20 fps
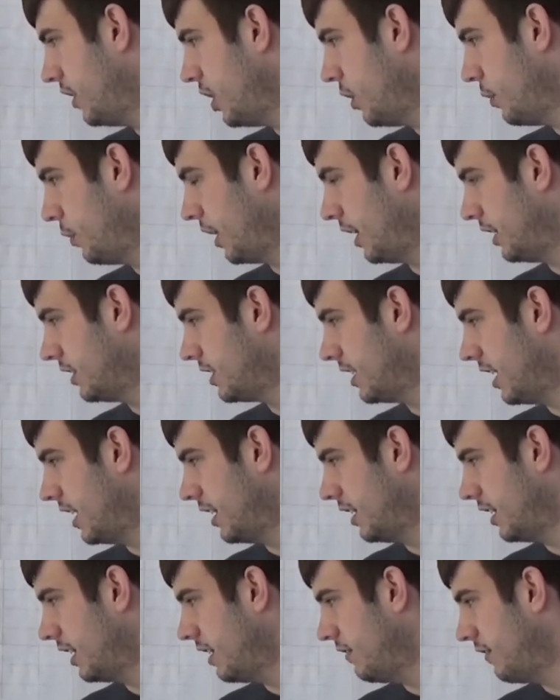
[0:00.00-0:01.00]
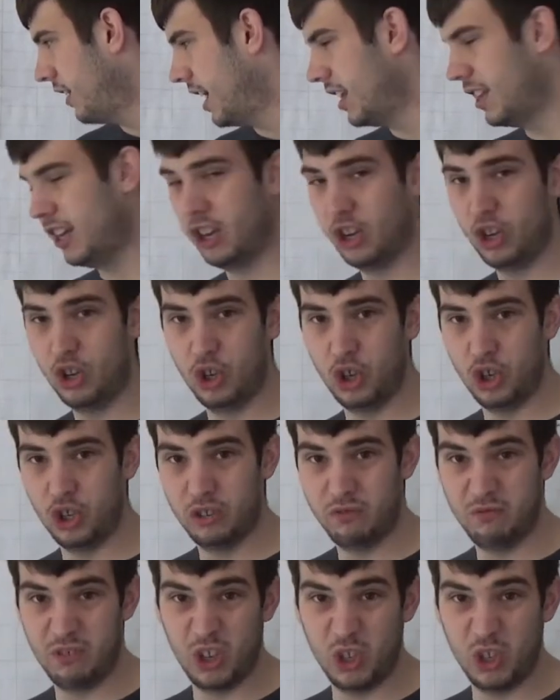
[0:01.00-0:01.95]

I don't think Sainz, Kvyat did a good,